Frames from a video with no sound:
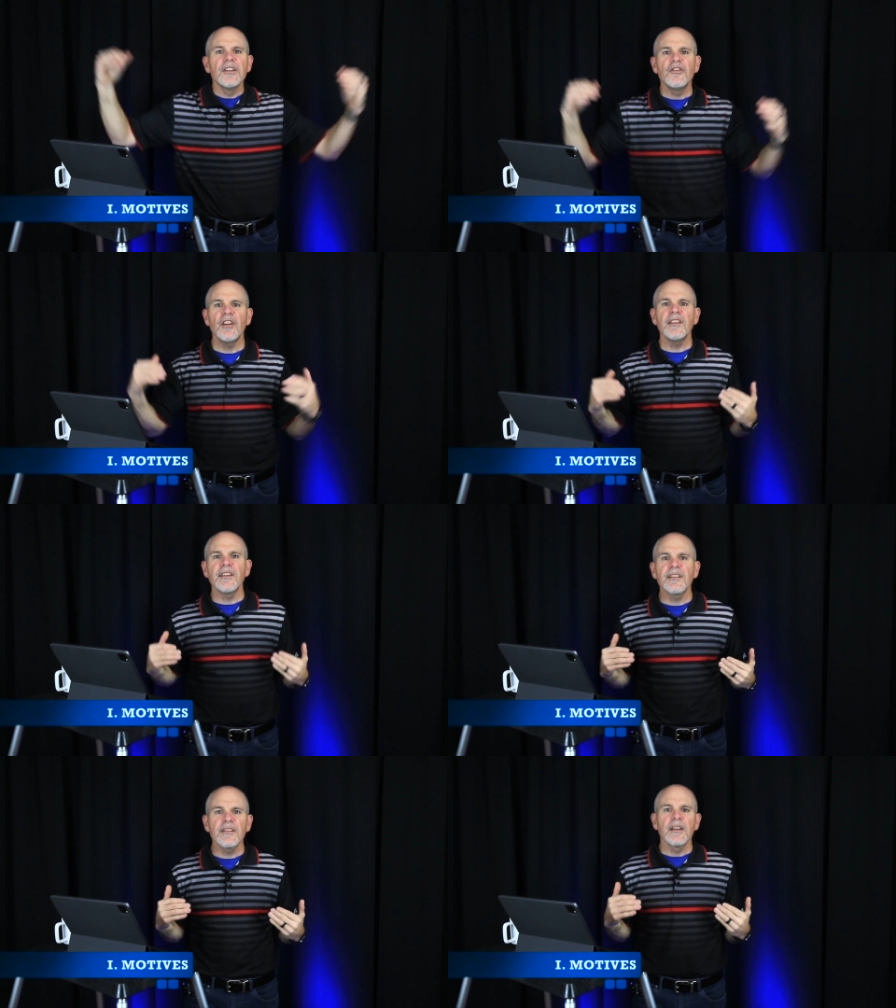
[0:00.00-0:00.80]

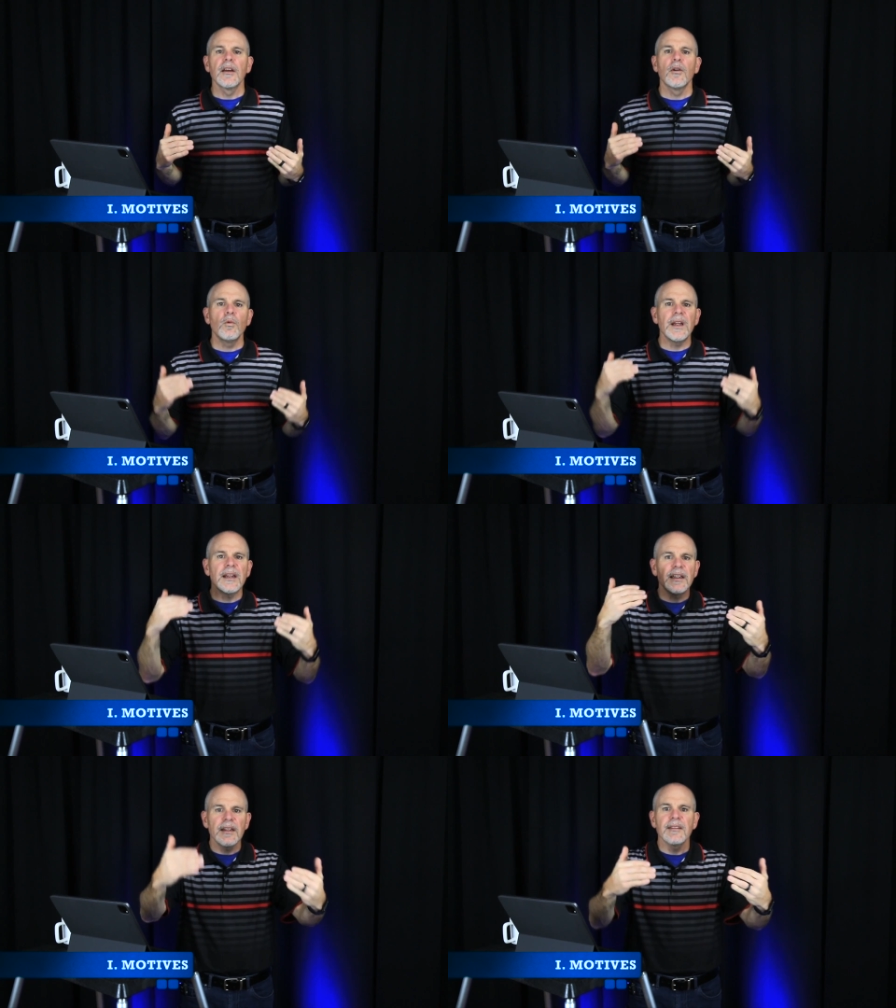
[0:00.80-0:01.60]
Jesus went
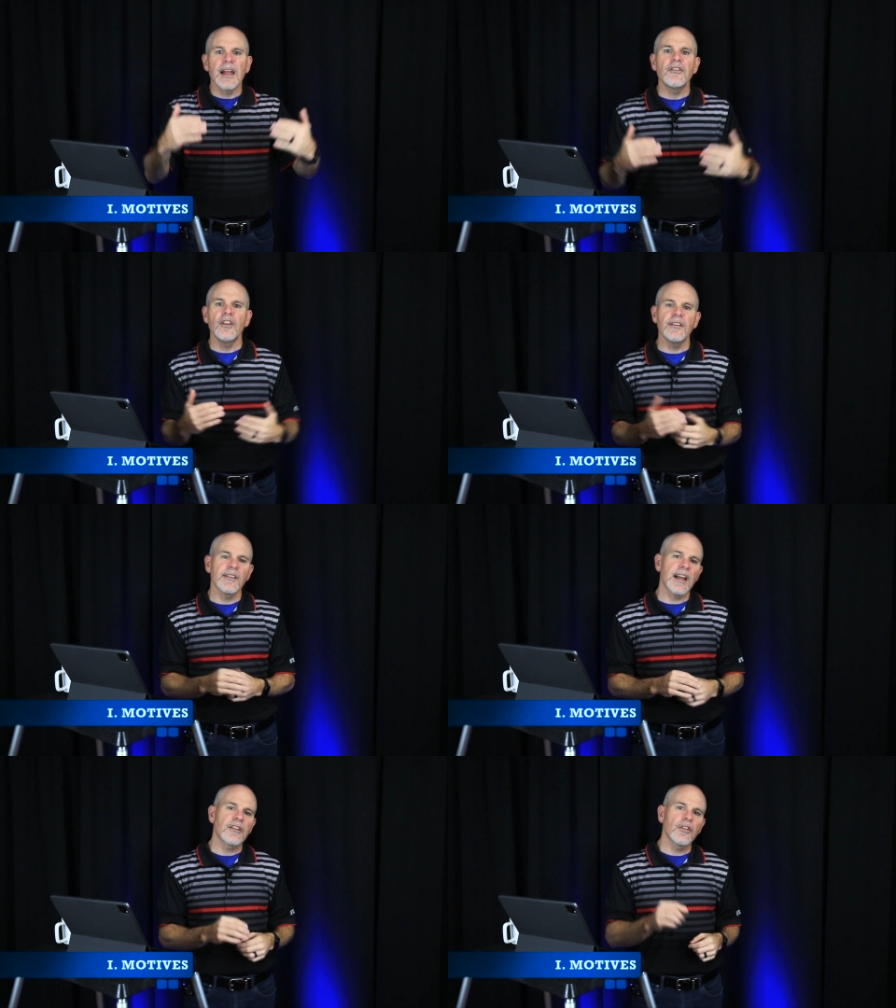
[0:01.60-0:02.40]
against that.
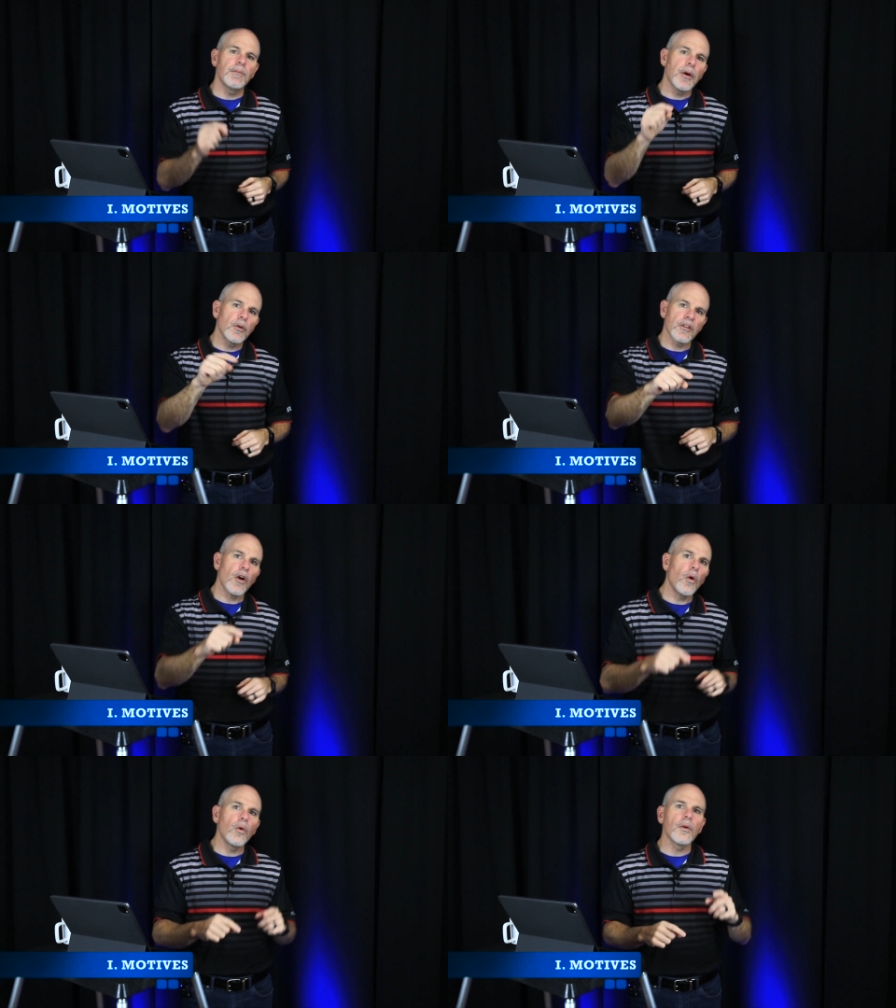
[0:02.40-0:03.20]
Jesus actually poked
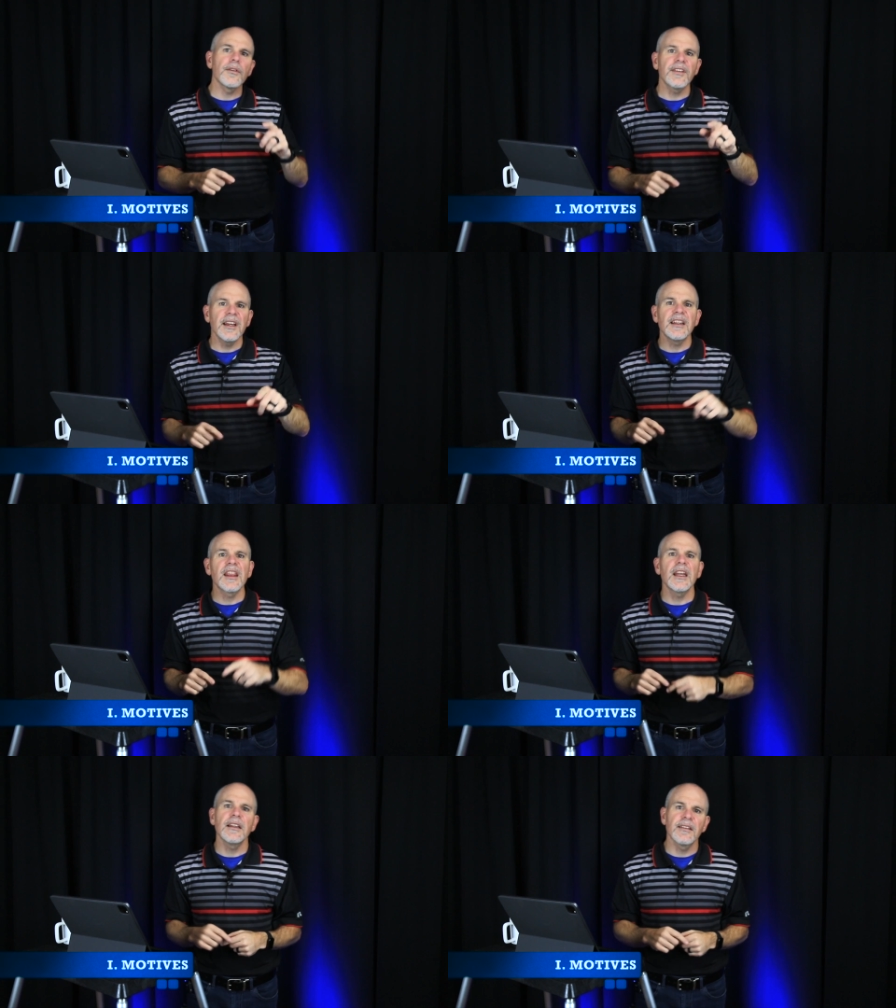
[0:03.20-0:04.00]
holes in the
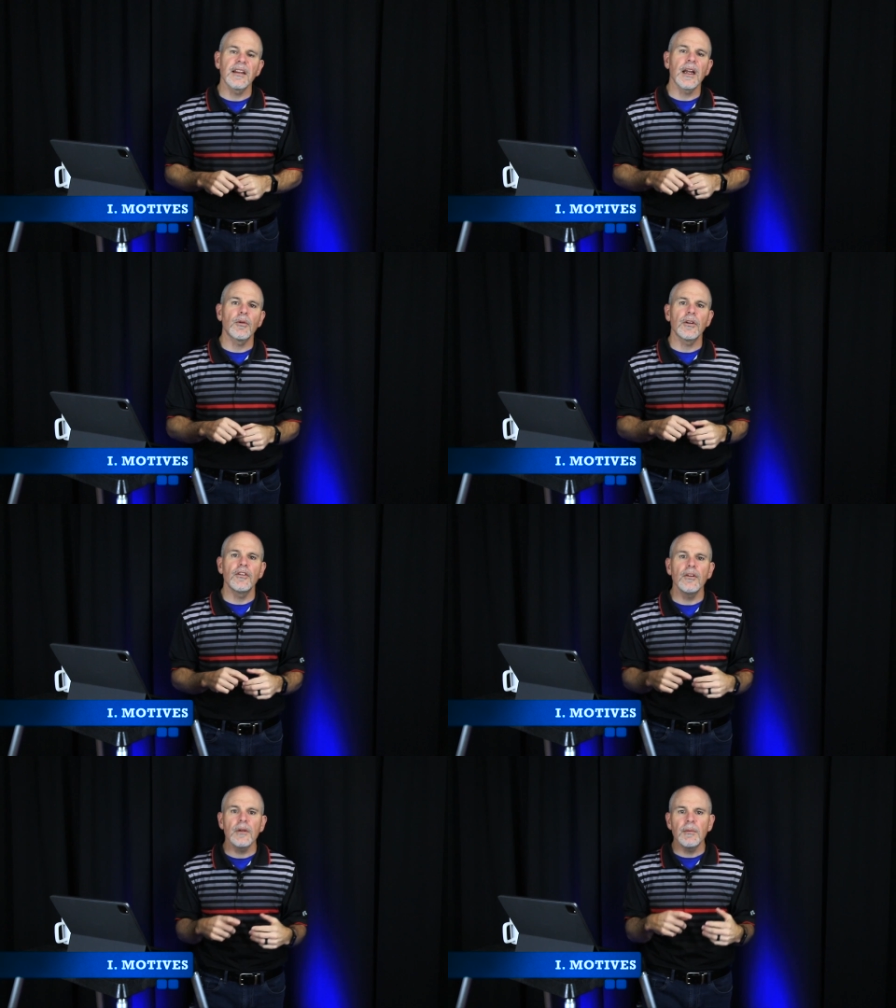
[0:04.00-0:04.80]
things that they were
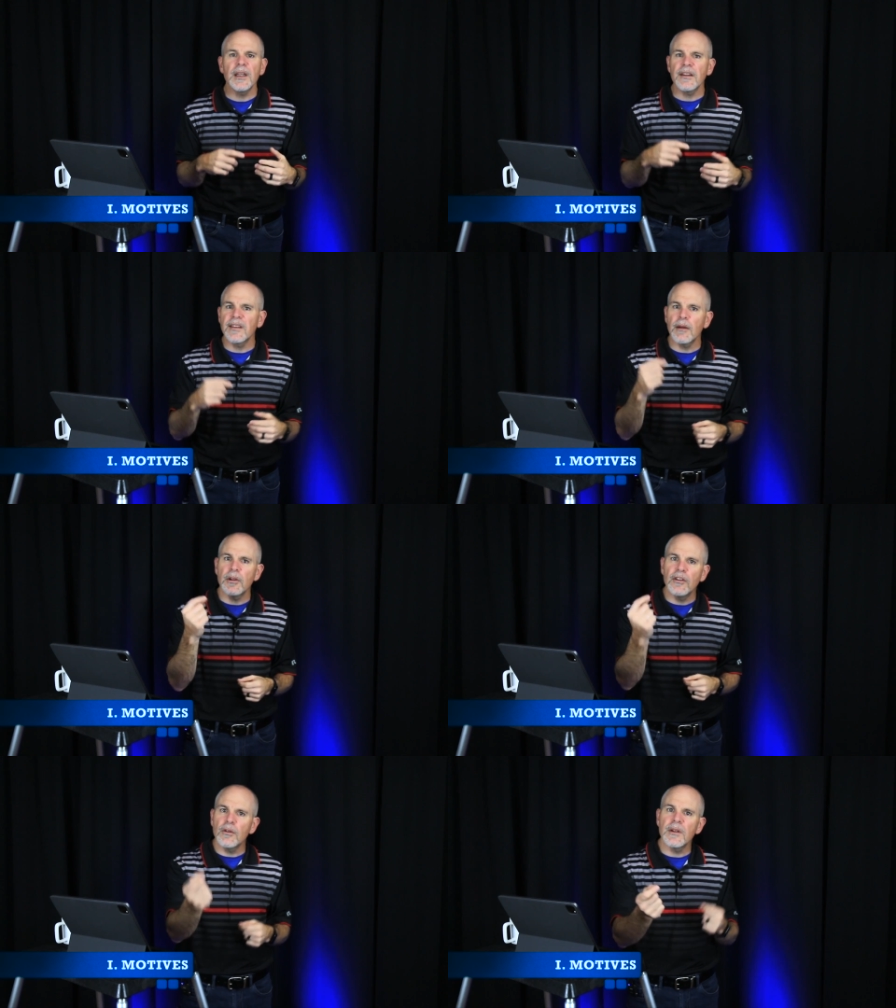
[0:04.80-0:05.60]
doing because they
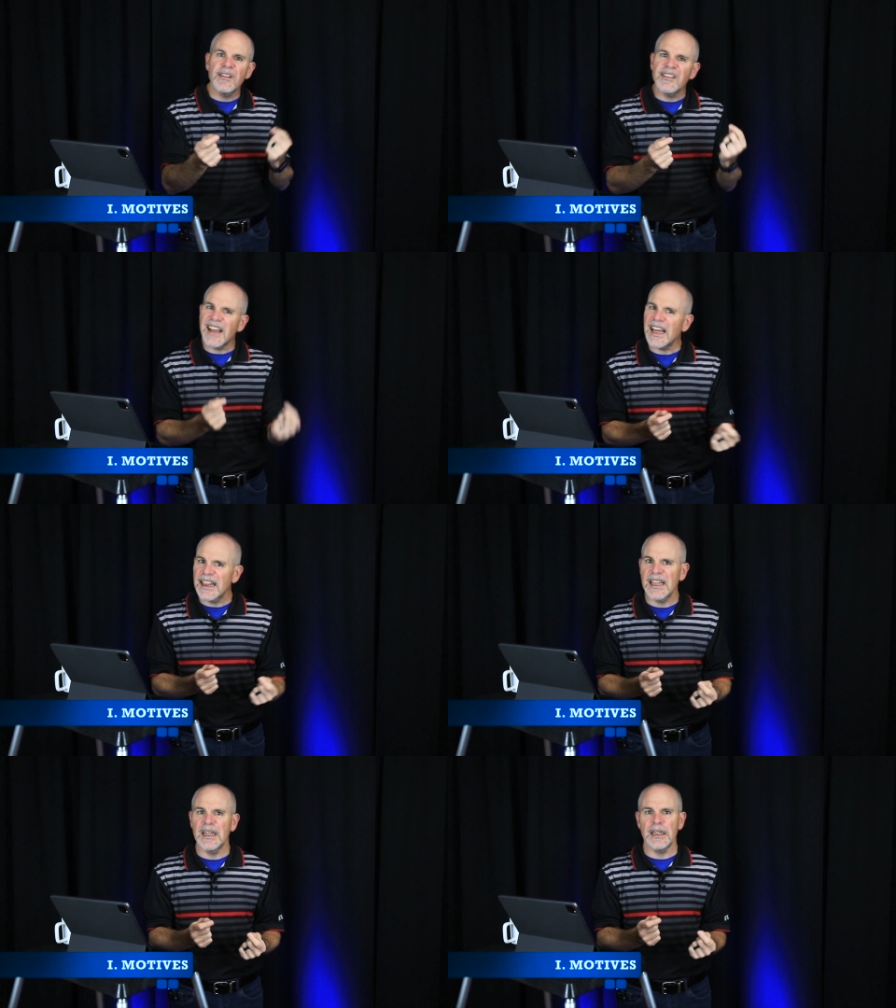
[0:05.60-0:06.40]
would do and say
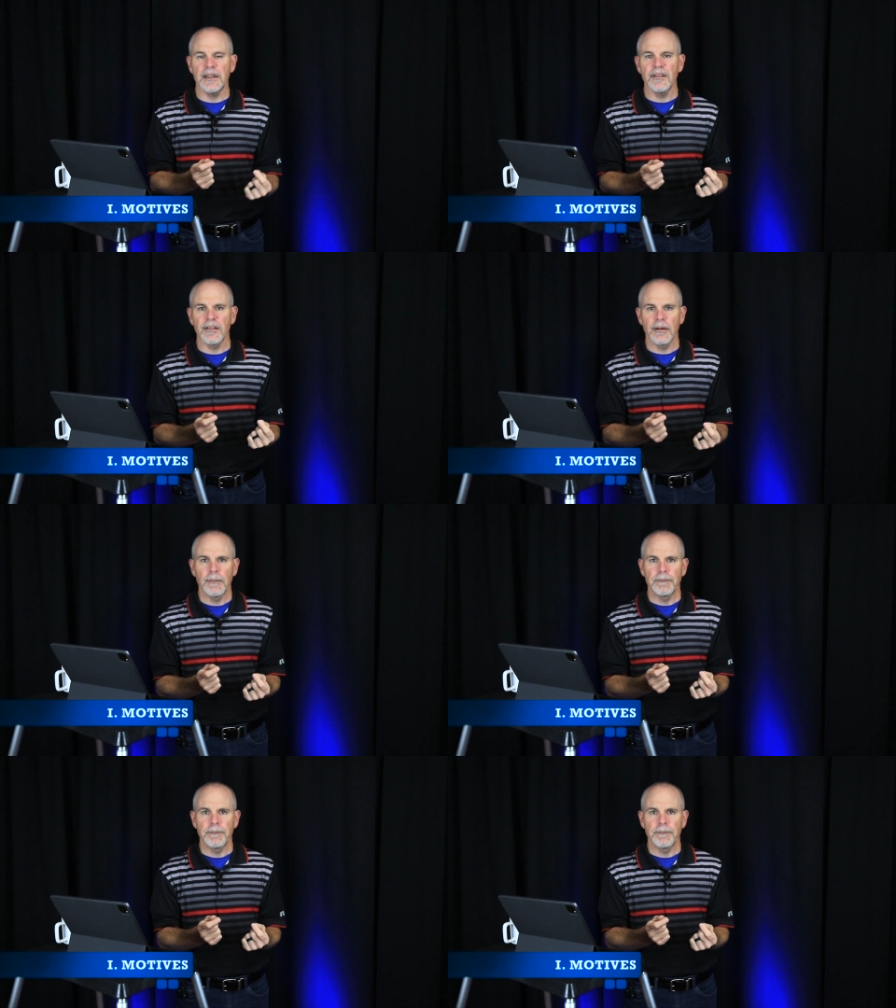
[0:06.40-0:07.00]
things